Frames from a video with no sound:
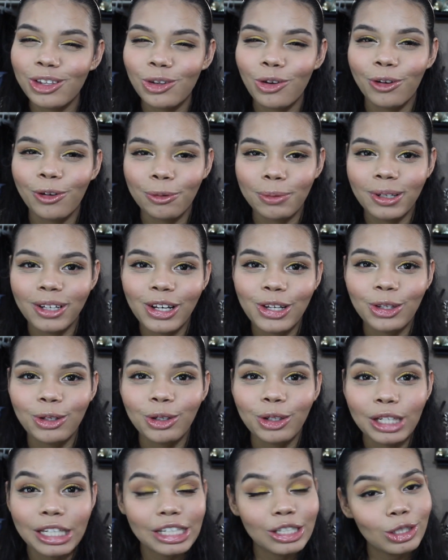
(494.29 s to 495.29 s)
So I hope you
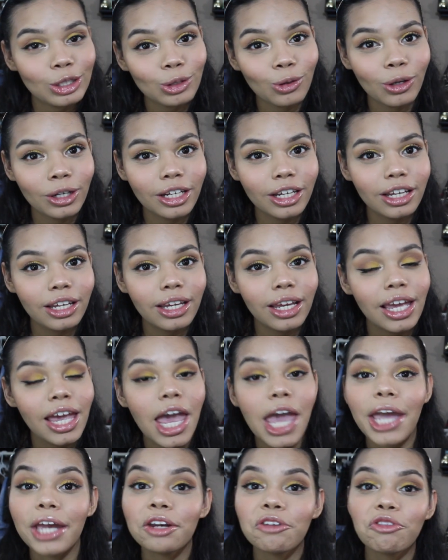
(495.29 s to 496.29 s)
guys really enjoyed it,
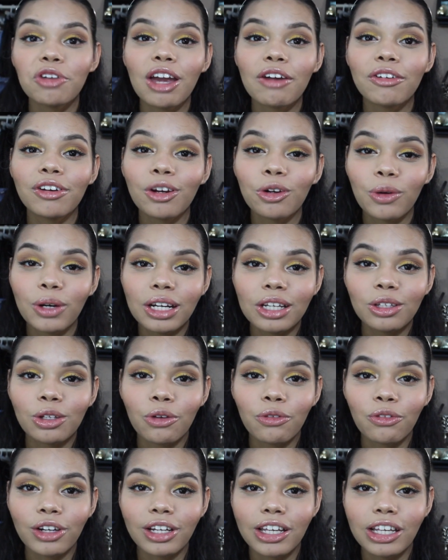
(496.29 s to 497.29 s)
and if you haven't already,
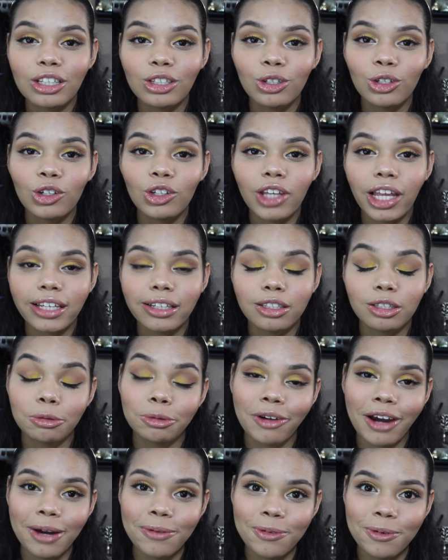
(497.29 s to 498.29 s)
don't forget to like,
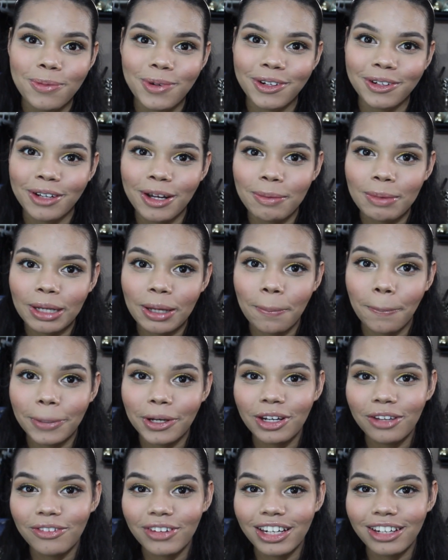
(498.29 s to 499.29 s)
subscribe for more upcoming
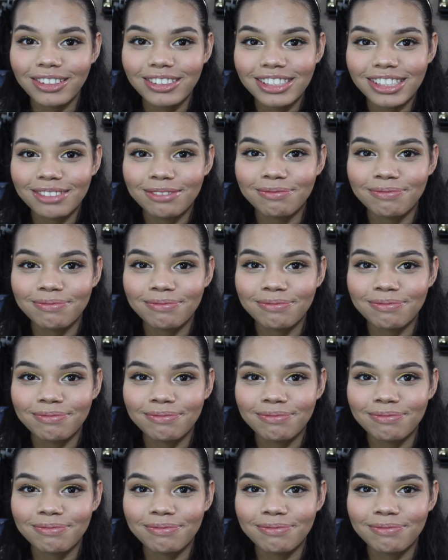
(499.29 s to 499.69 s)
beauty videos.